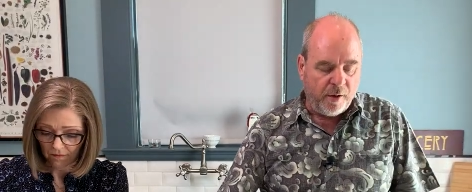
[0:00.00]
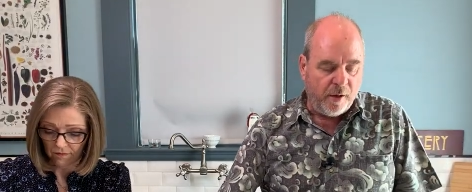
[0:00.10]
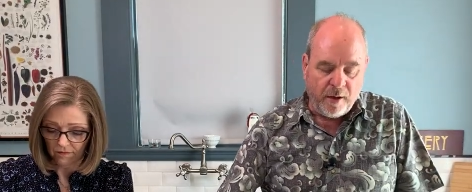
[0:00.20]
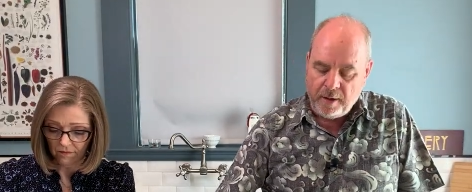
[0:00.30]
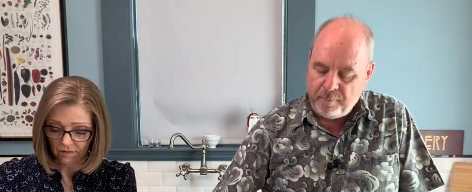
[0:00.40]

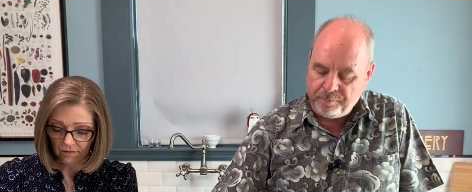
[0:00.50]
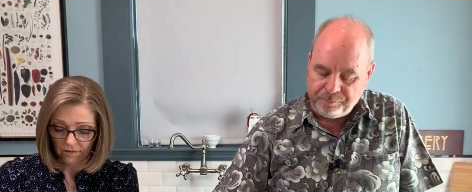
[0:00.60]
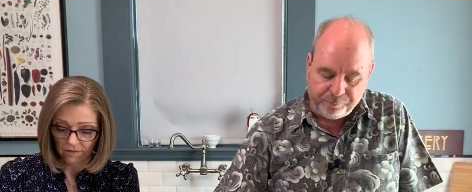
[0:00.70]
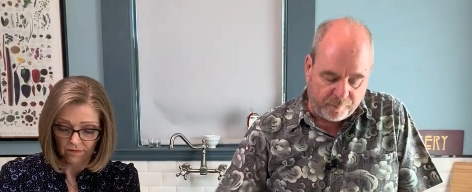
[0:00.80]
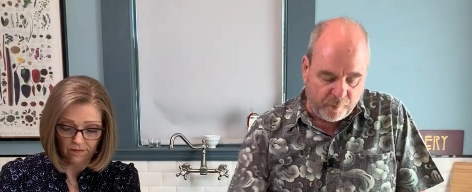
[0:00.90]
Speaker 1: Um,
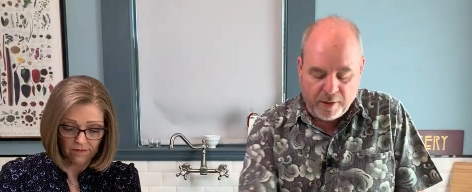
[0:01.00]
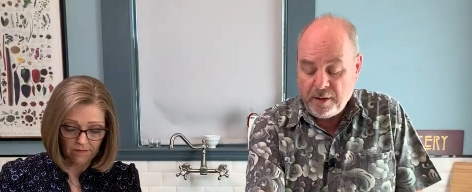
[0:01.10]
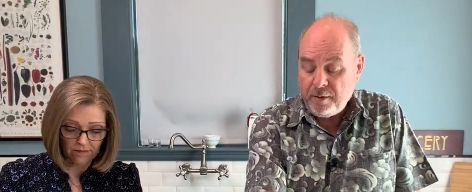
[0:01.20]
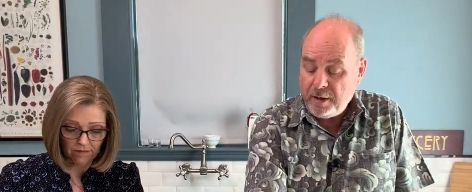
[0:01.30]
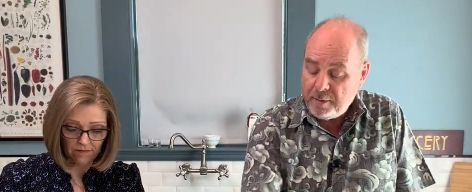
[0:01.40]

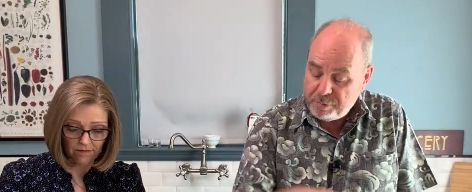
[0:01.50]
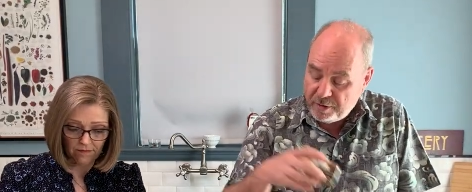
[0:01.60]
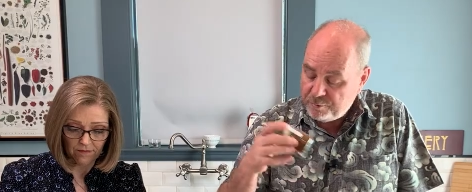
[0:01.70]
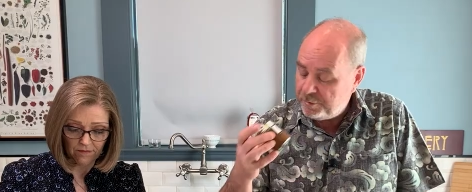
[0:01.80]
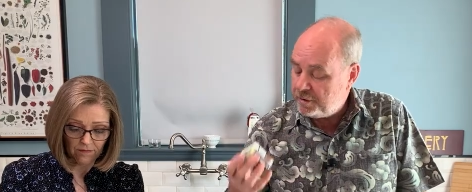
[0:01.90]
well,
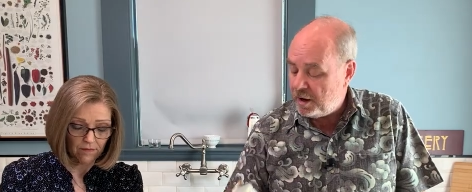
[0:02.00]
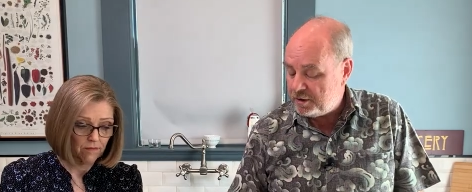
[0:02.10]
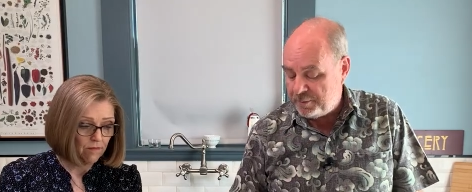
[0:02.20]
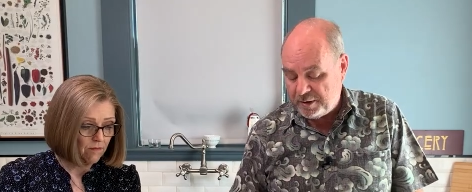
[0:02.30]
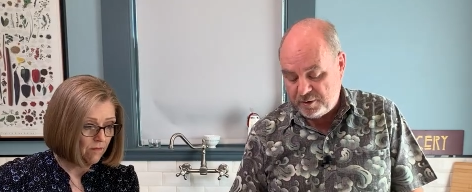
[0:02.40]
we talked
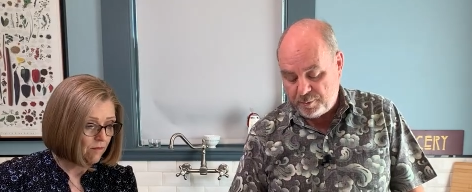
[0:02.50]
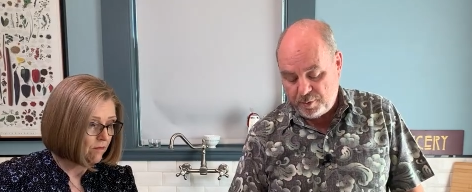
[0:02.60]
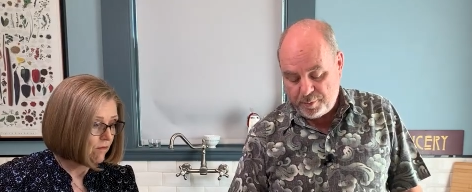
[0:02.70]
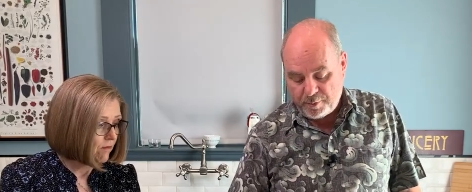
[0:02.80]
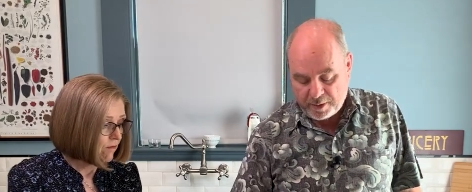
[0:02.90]
about the
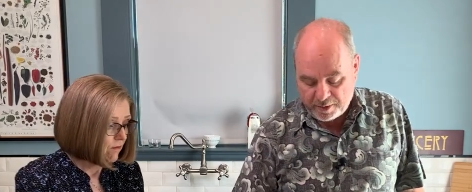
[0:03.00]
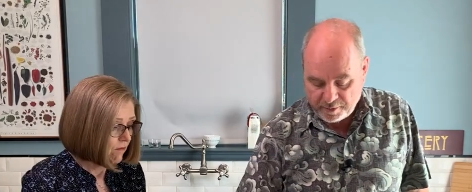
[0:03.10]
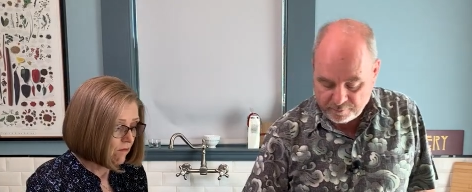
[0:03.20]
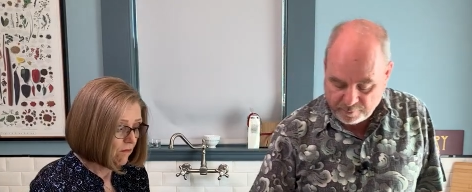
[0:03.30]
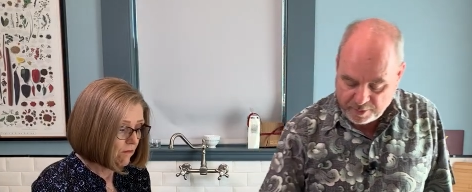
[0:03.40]
Berbere.
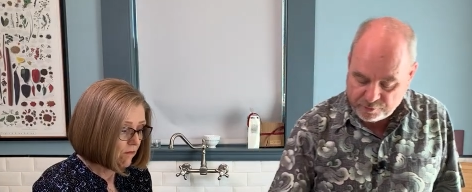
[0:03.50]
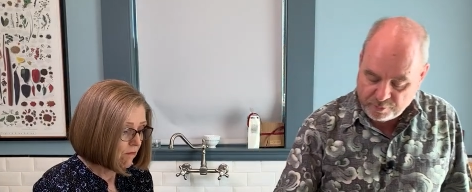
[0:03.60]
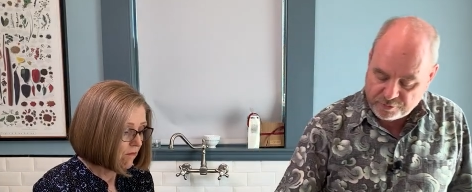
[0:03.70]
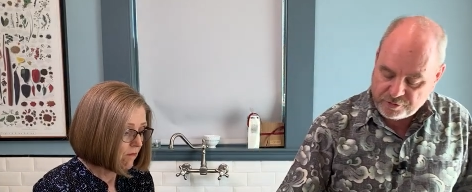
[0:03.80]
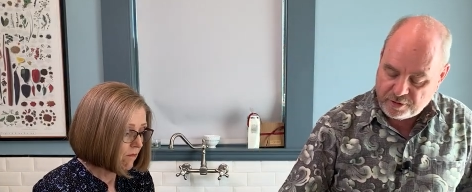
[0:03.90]
We may as well
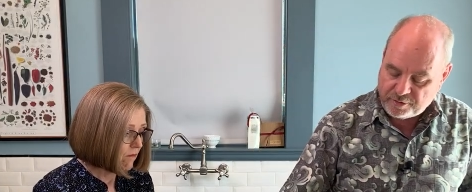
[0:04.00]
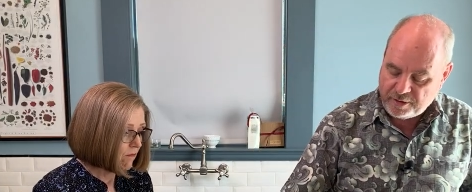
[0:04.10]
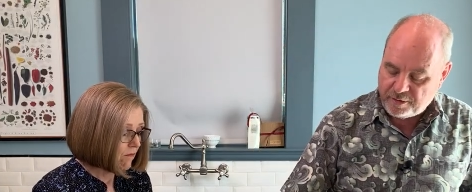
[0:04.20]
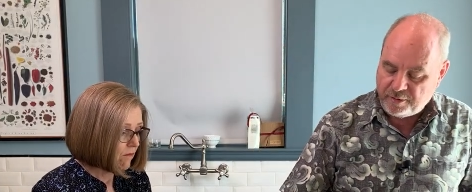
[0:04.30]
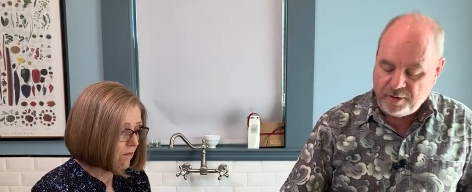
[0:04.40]
start
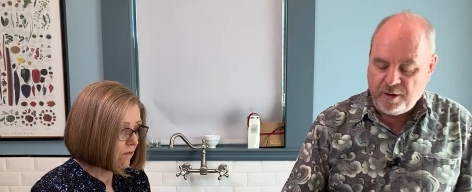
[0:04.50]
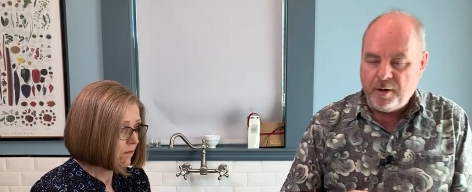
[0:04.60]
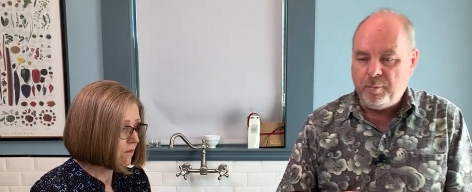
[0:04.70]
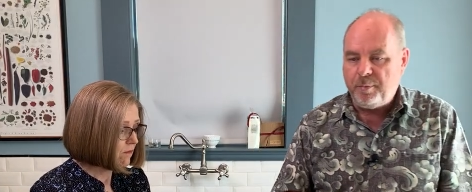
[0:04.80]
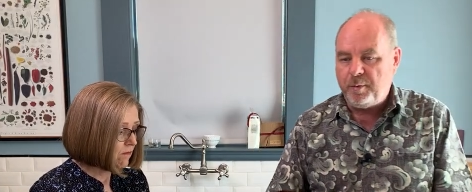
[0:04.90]
there.
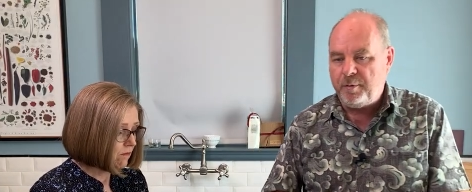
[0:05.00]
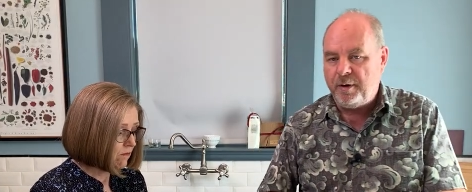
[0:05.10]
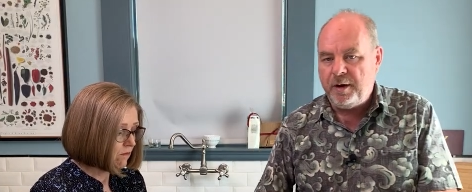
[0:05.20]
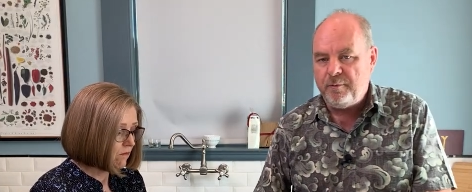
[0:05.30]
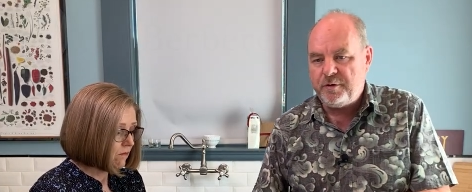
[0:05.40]

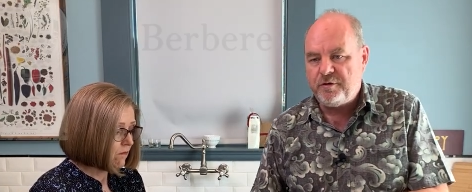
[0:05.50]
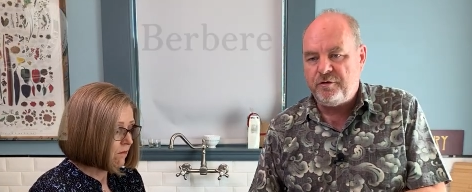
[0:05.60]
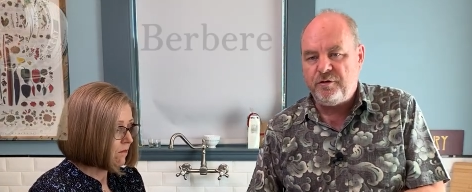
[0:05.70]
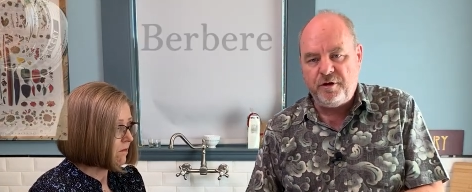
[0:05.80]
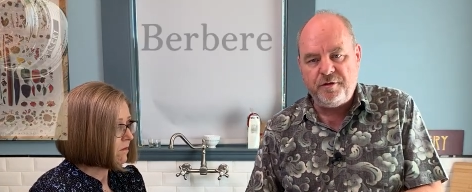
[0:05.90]
Berbere, which
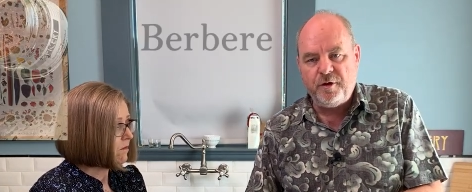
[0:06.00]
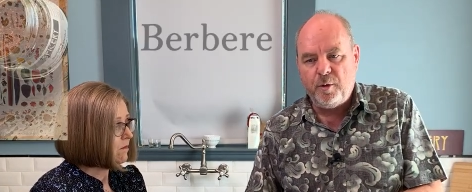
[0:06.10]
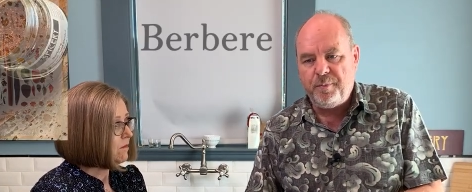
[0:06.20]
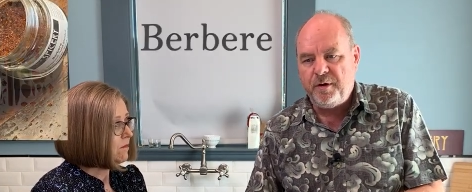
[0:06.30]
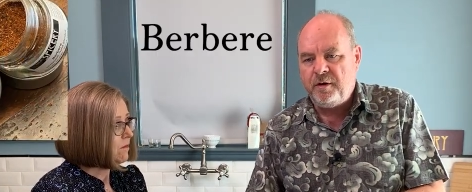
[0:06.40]
is
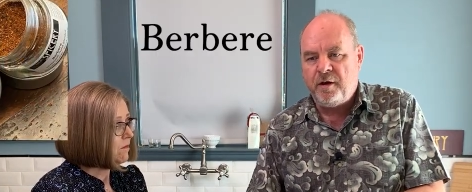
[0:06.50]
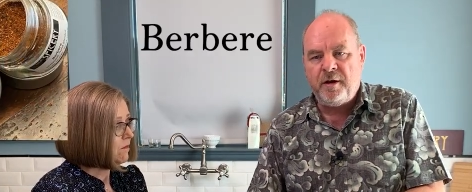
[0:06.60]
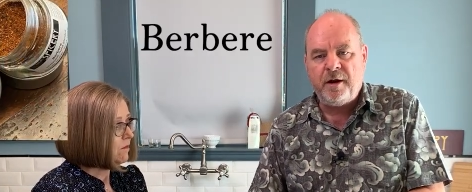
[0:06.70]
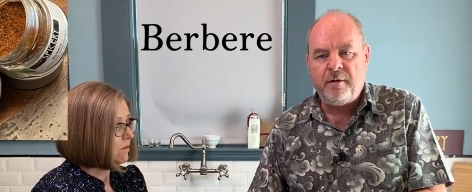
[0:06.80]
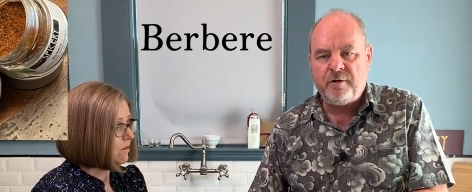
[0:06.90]
Ethiopian and
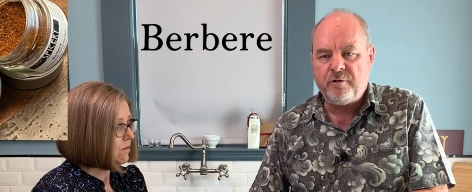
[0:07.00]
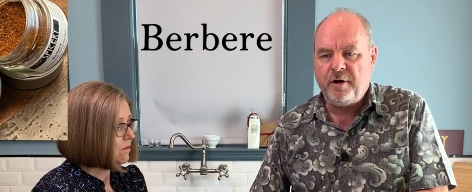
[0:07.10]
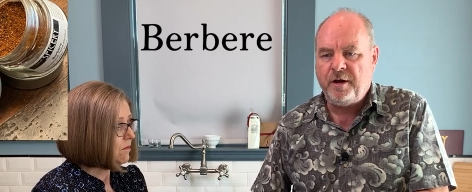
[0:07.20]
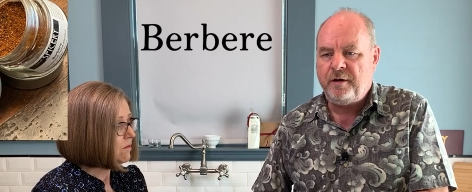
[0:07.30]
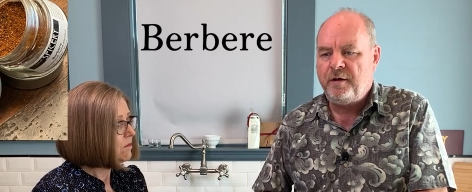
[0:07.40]

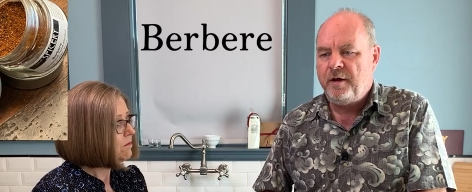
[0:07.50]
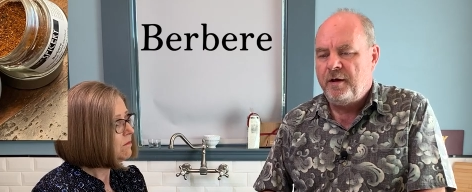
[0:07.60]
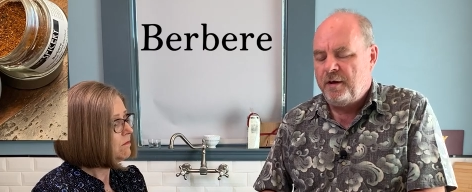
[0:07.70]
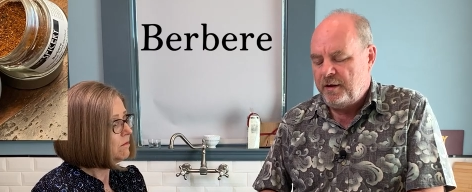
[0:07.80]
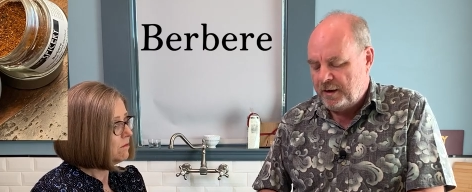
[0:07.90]
Eritrean,
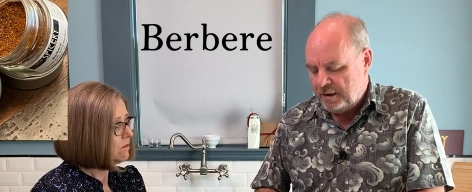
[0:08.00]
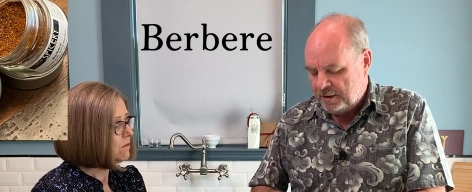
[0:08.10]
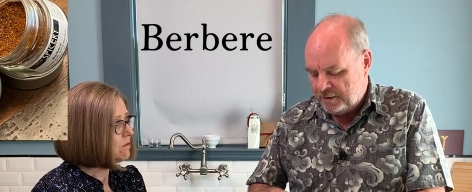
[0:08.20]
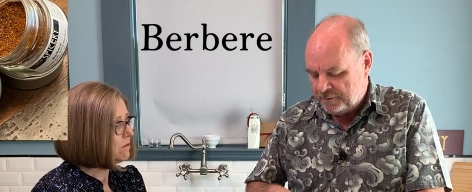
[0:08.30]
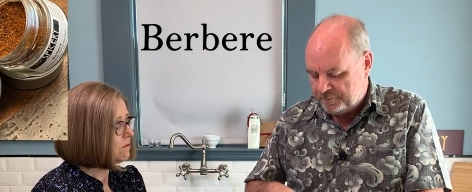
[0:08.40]
and